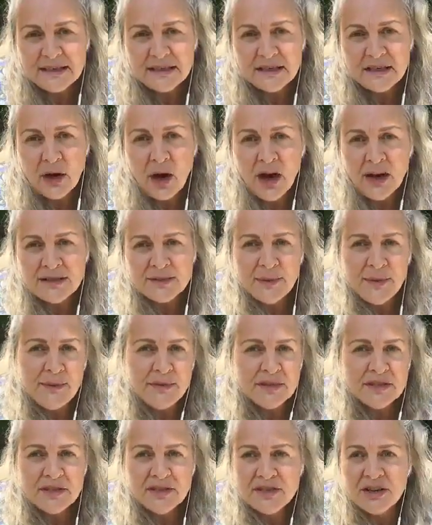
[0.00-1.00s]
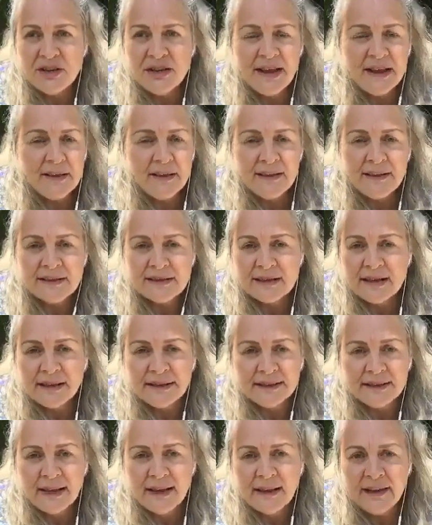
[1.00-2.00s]
So ask people to donate things
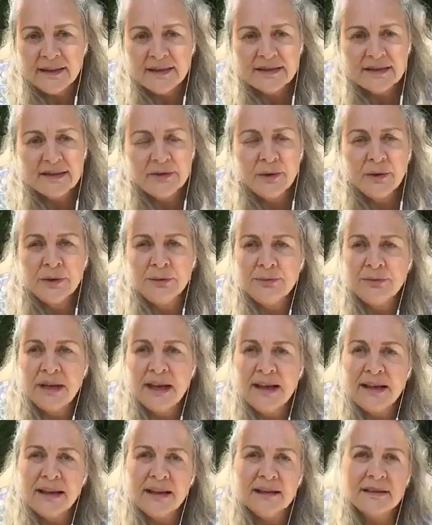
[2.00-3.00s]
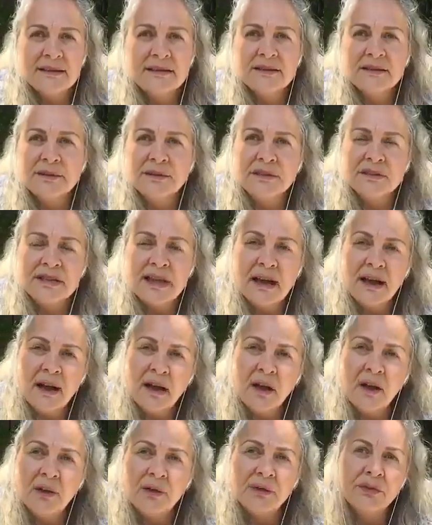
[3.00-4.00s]
like that, or blankets or
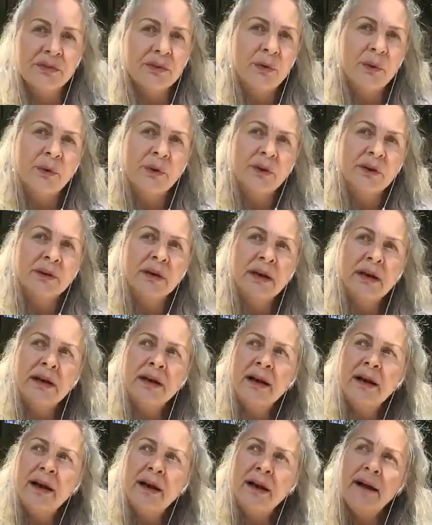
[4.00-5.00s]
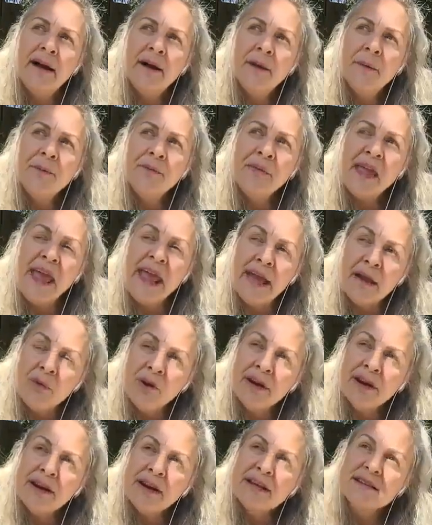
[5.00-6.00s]
towels, or
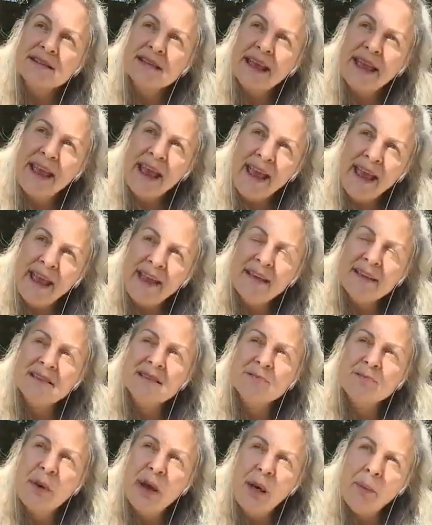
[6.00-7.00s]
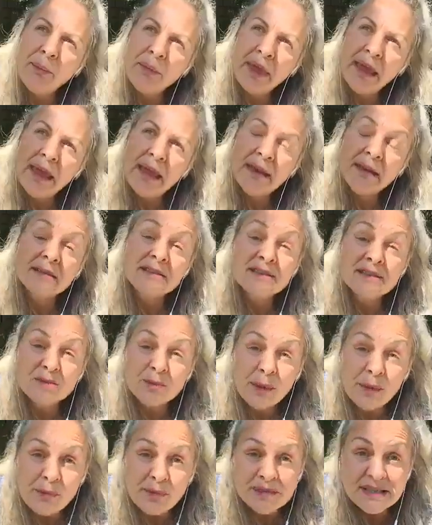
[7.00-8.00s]
what did I say? Eggs, pumpkin,
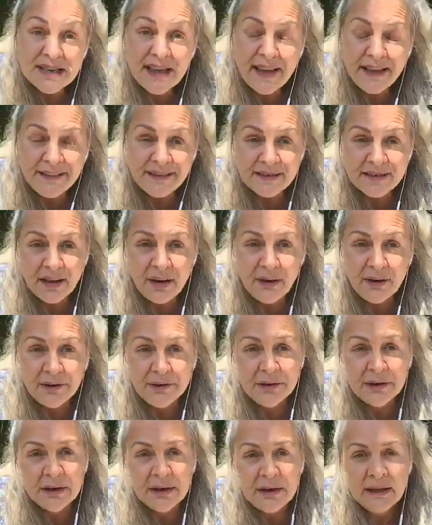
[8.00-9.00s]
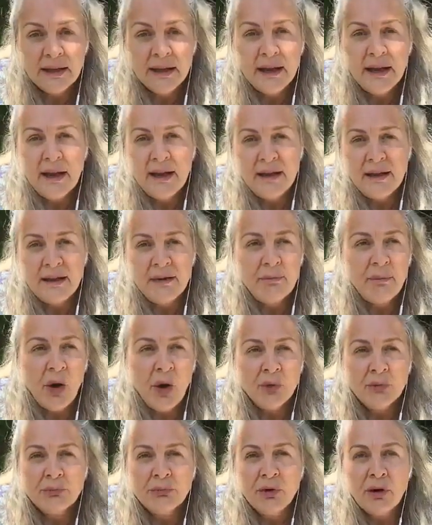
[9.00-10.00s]
sweet potato,
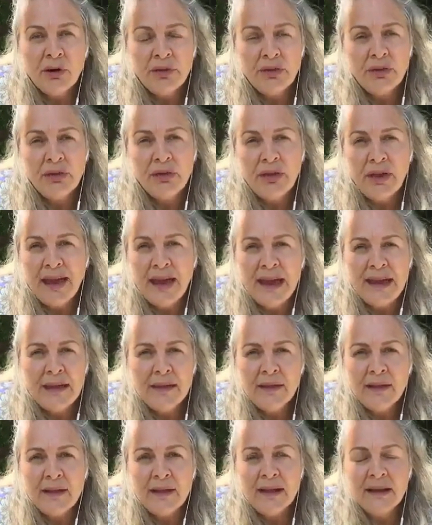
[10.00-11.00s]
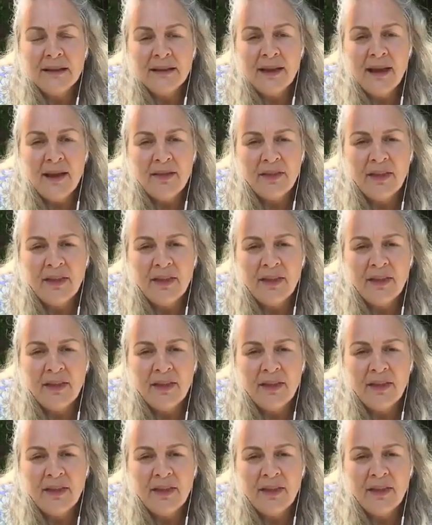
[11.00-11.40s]
bone broth, anything like that.